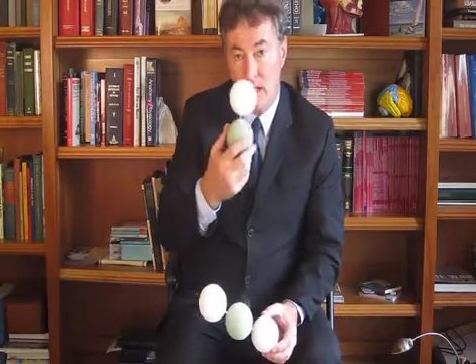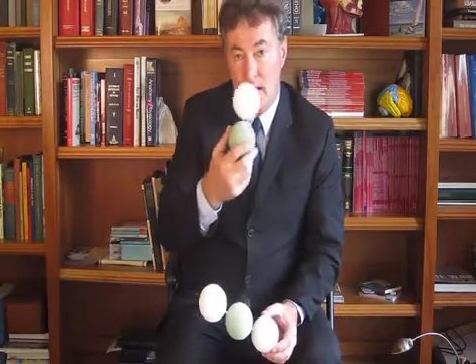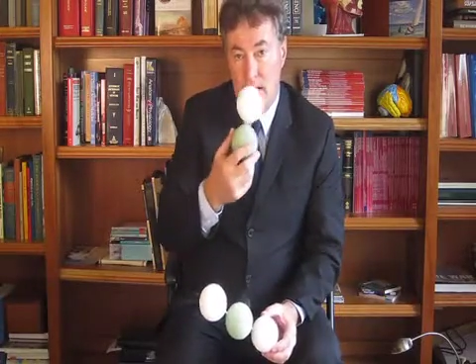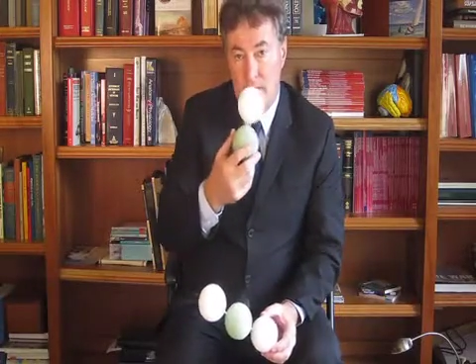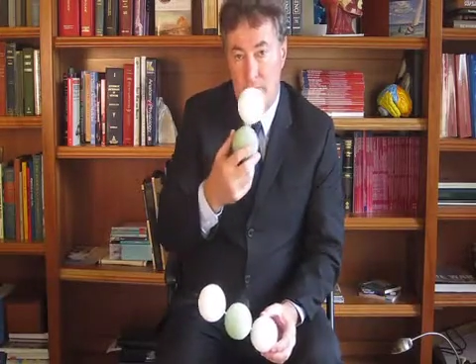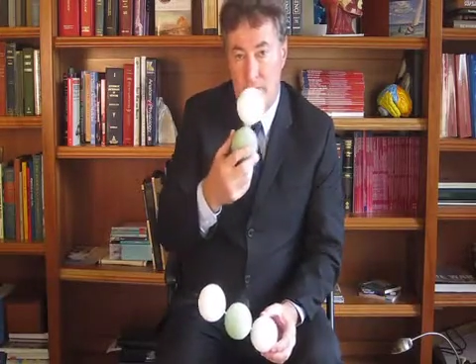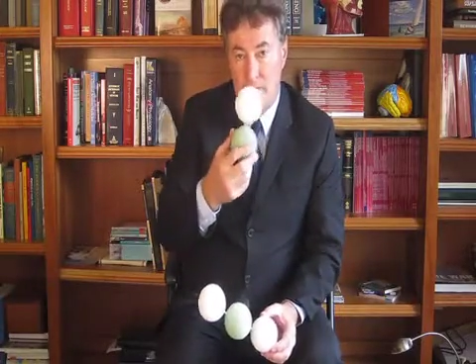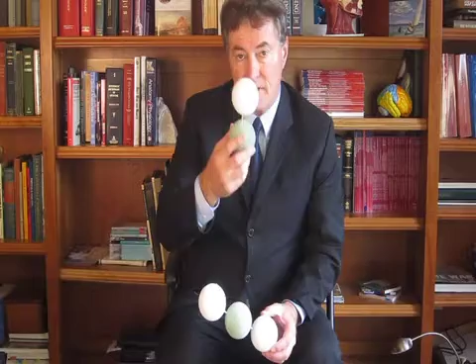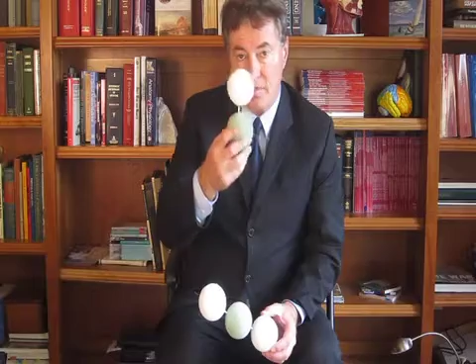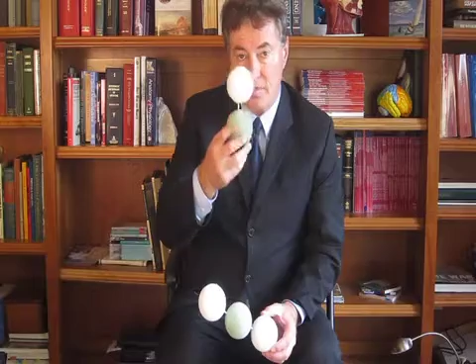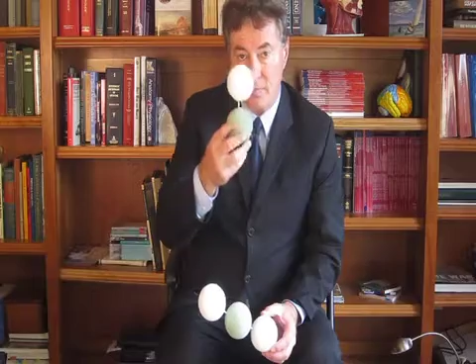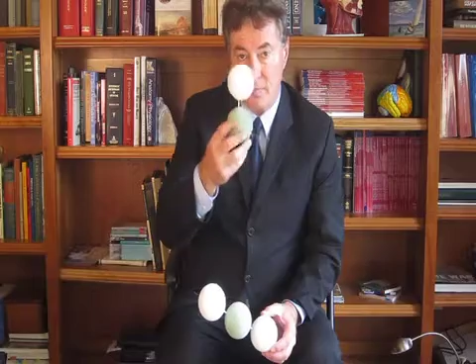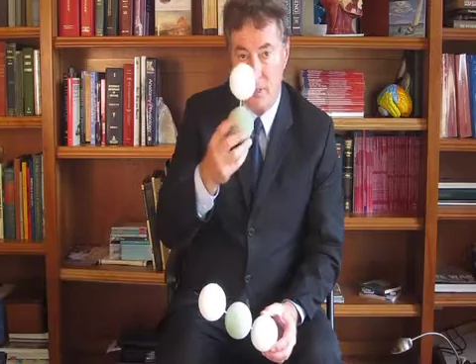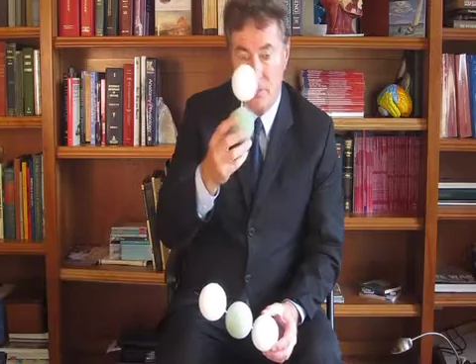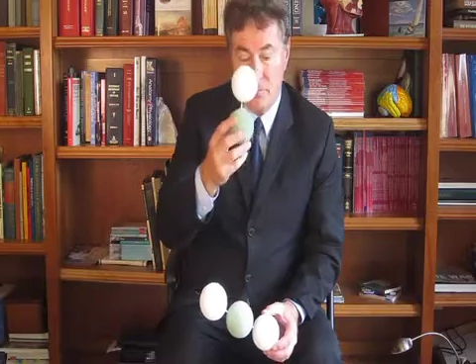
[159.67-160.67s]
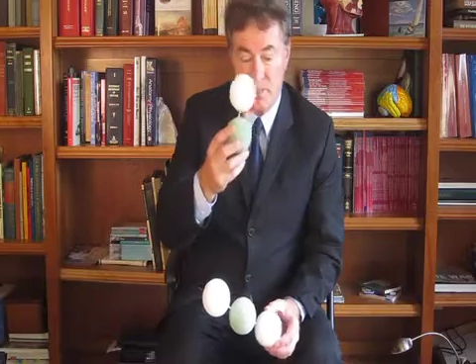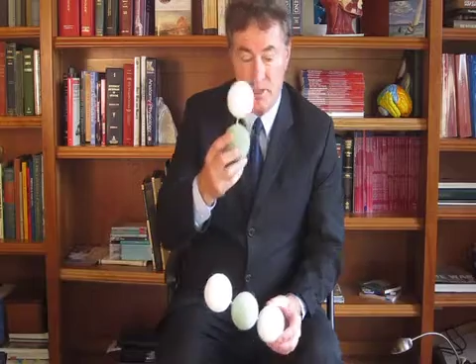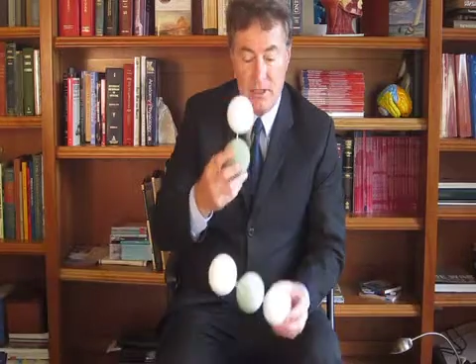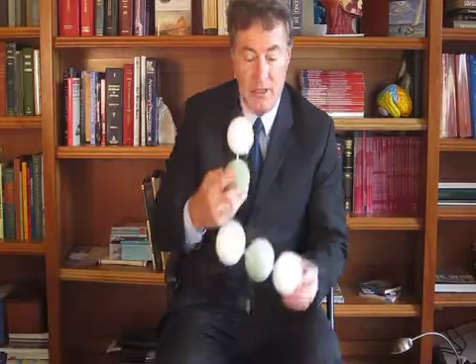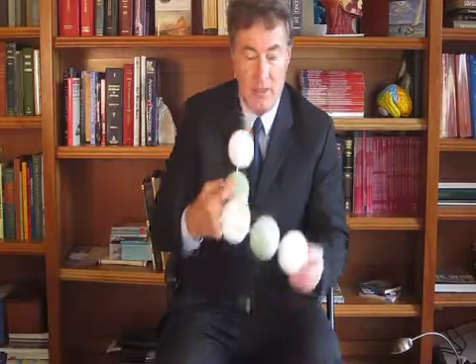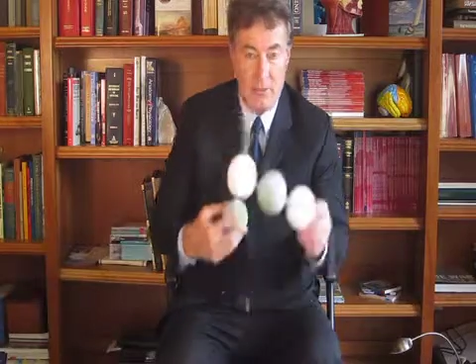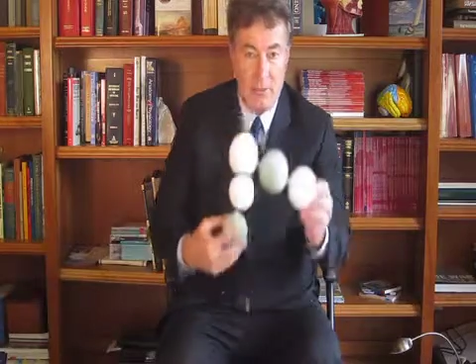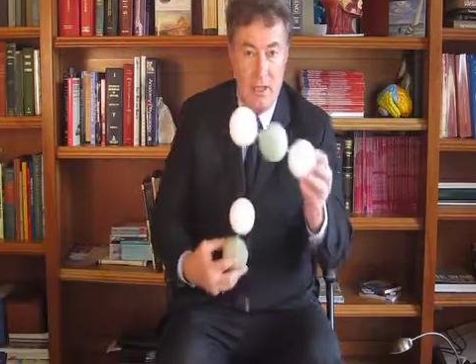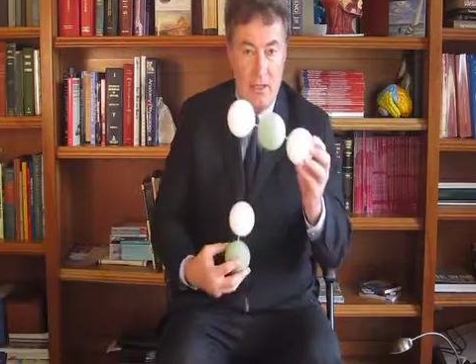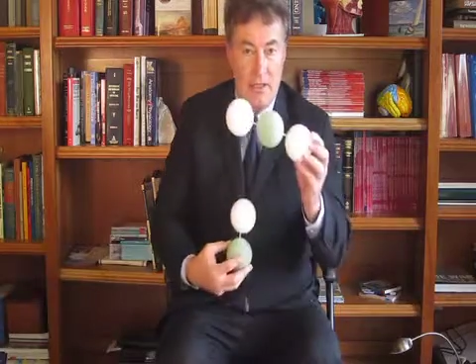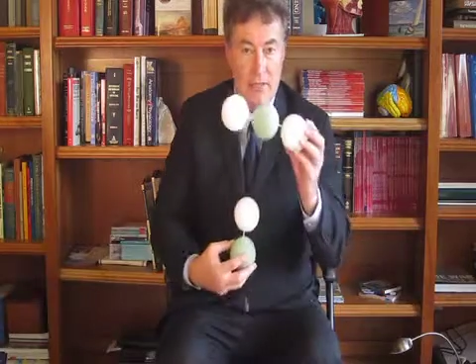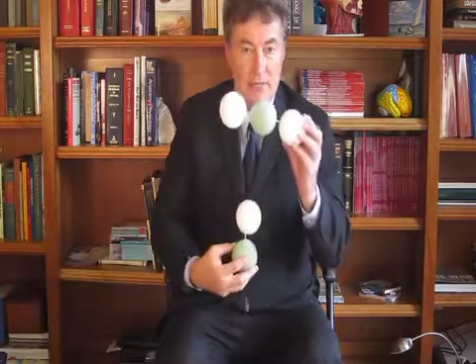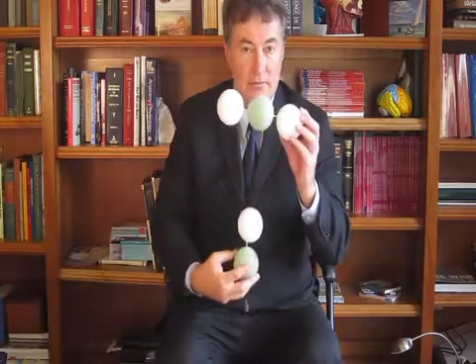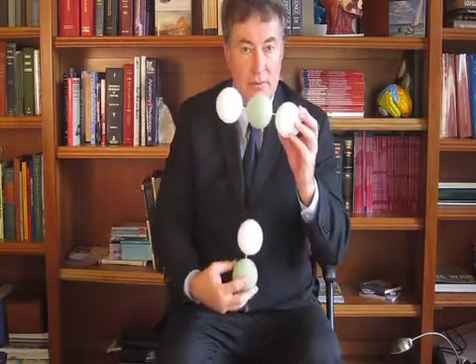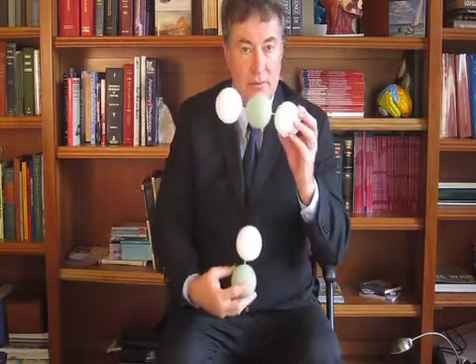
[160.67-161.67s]
atoms get to be completely
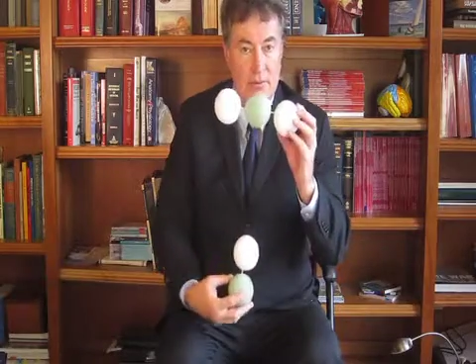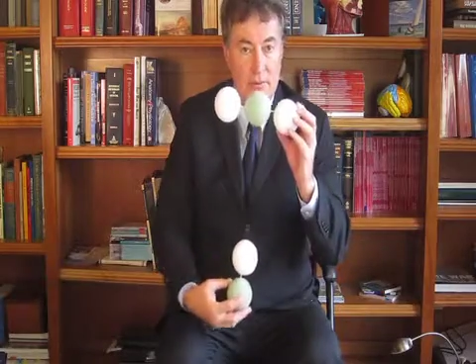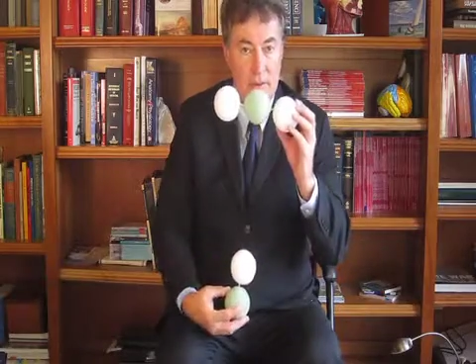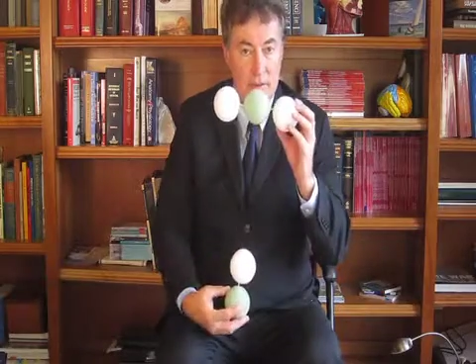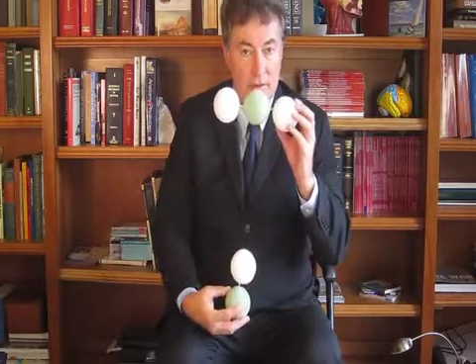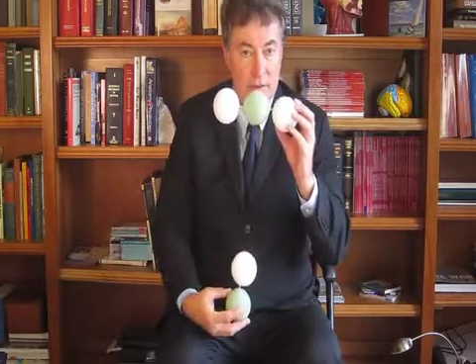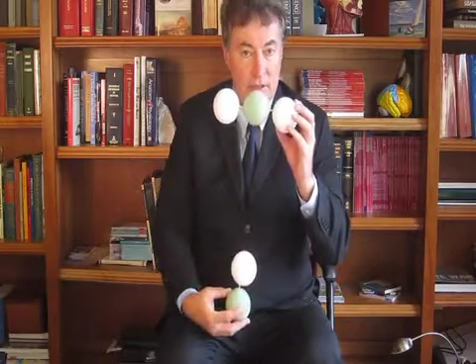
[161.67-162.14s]
bonded with the